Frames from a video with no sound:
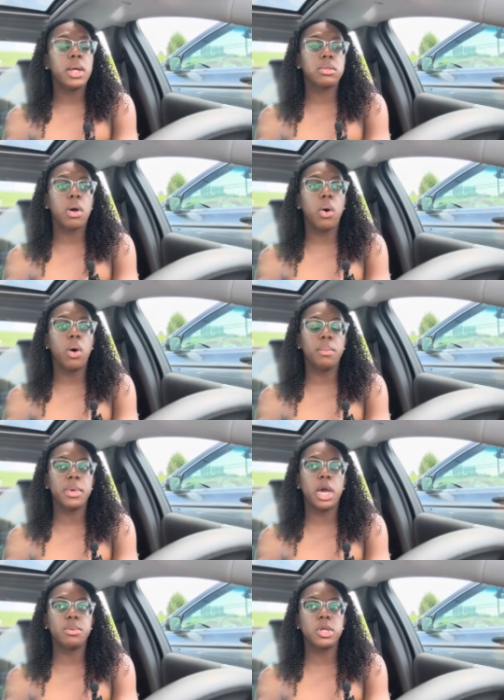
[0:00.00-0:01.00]
that's going to hold
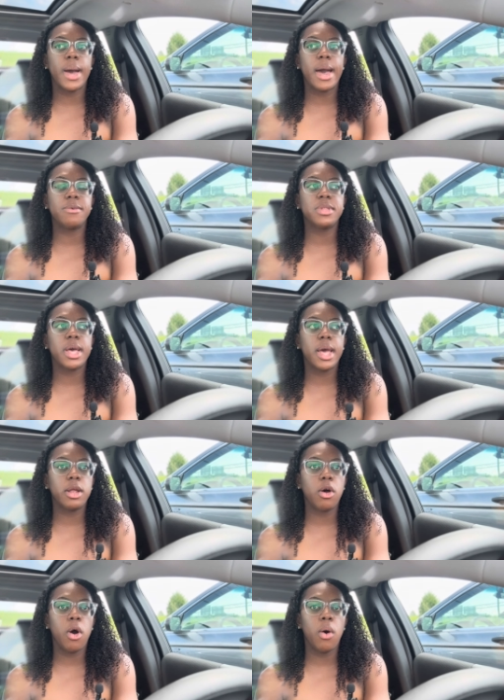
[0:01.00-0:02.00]
me up. So I have to
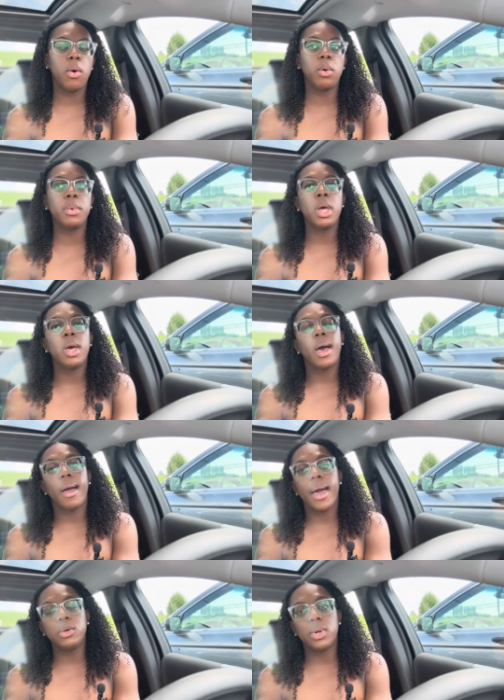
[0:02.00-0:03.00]
head home.
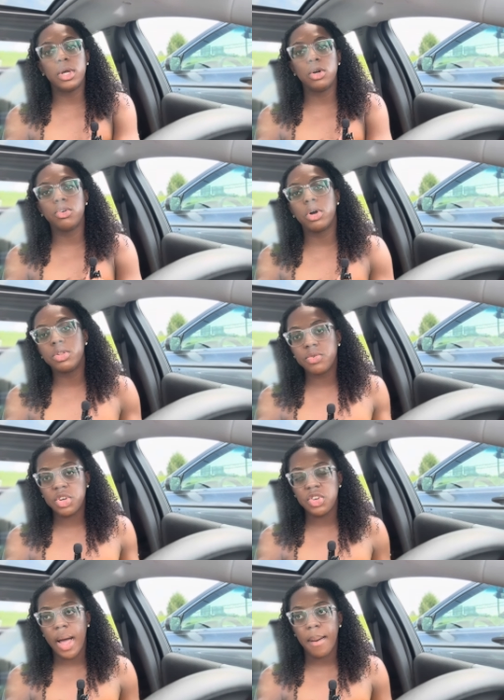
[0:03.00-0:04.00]
I got to do a little
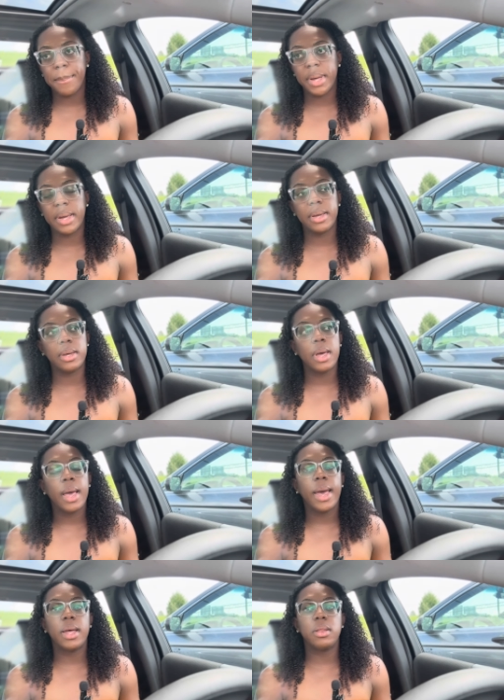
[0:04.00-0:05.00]
grocery shopping.
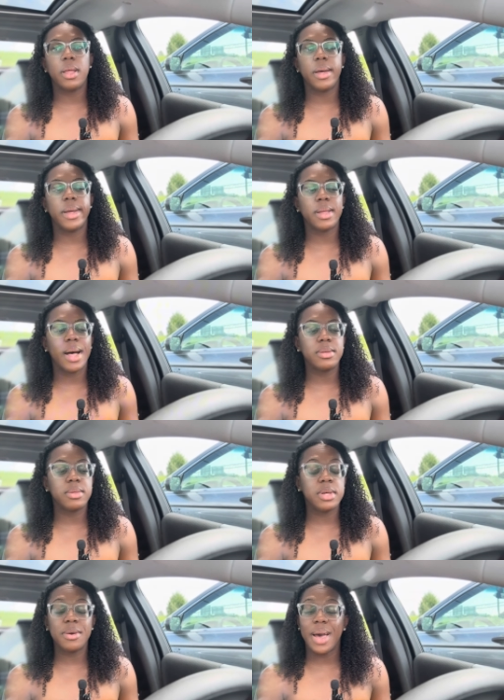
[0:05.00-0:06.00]
And then I'll
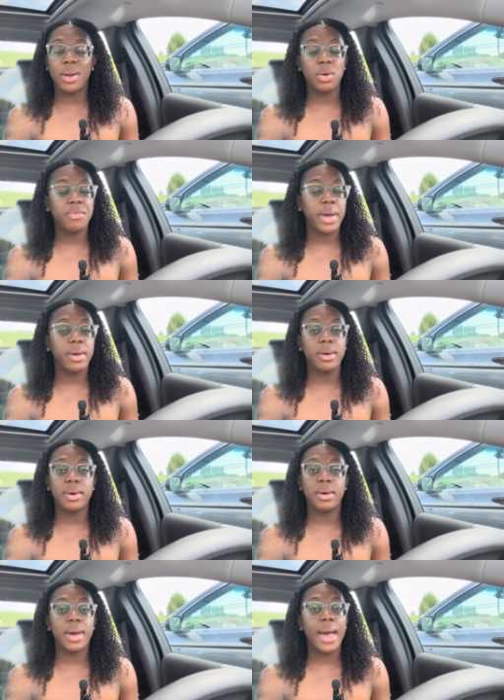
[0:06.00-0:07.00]
see. I don't know if I can
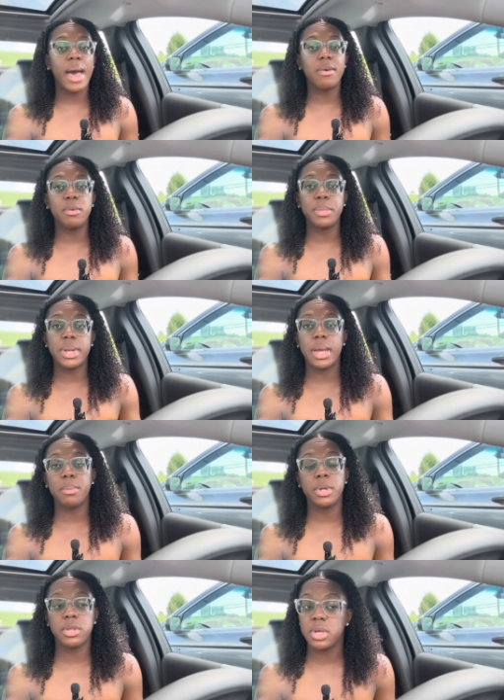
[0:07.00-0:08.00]
cook. I haven't been
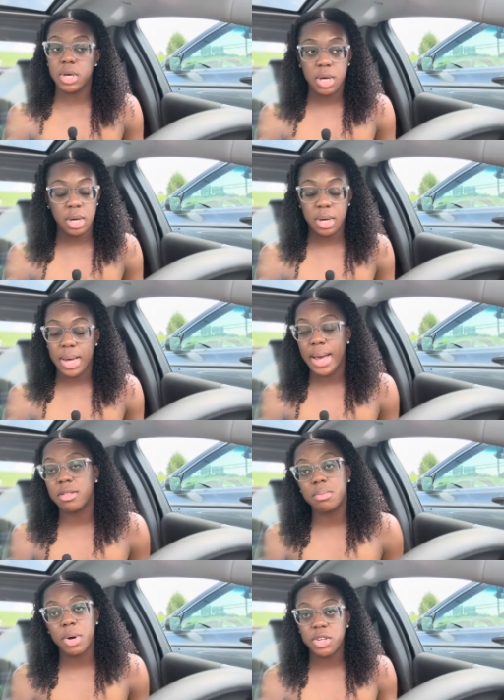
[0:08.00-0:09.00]
able to cook
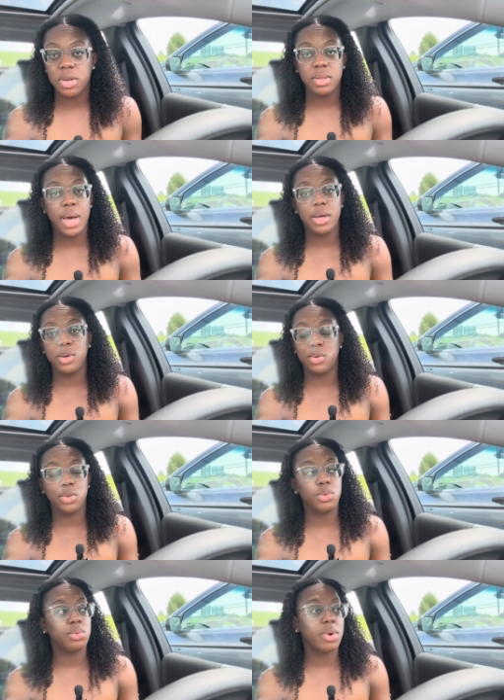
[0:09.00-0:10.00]
as much as I
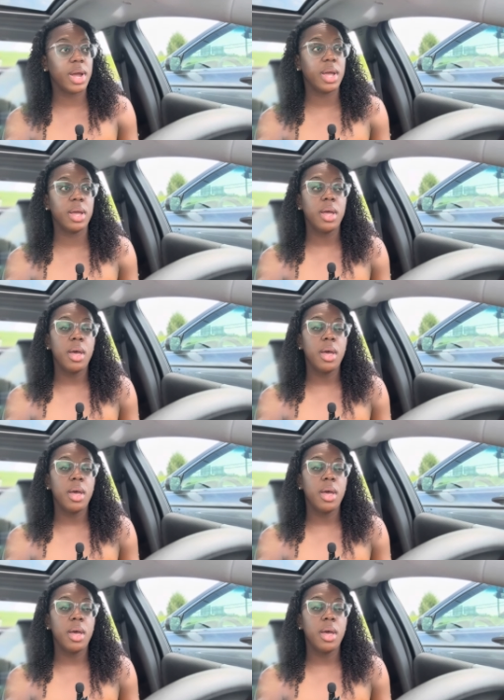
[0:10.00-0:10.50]
used to, right?